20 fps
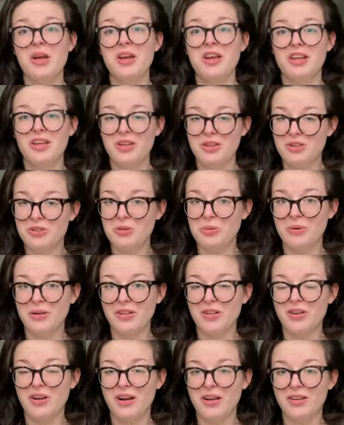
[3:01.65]
you do what
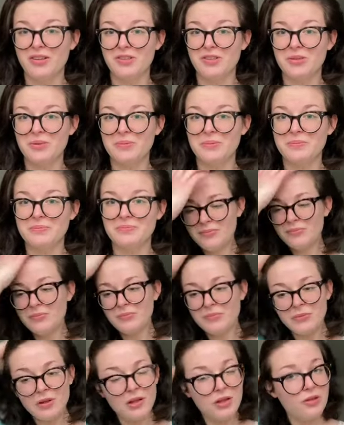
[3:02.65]
you gotta do.
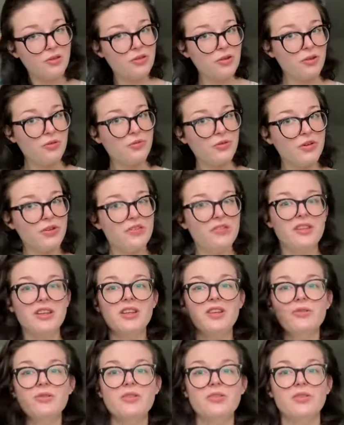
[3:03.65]
So the first thing
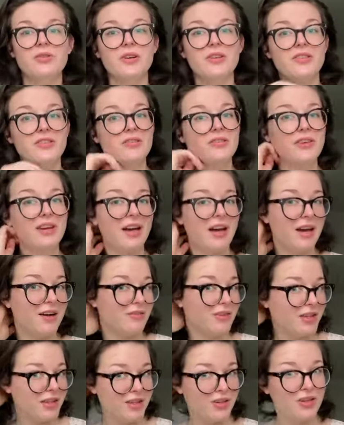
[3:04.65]
you do is, if you have
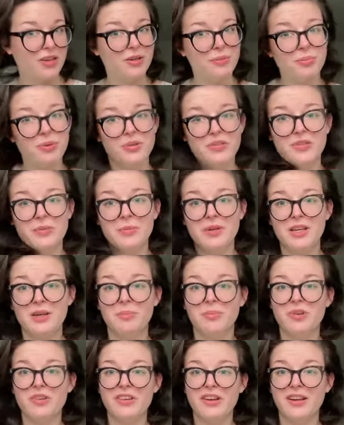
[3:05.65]
it, you're gonna put some heat
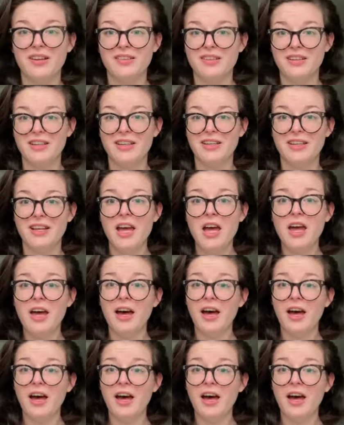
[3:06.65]
protectant in.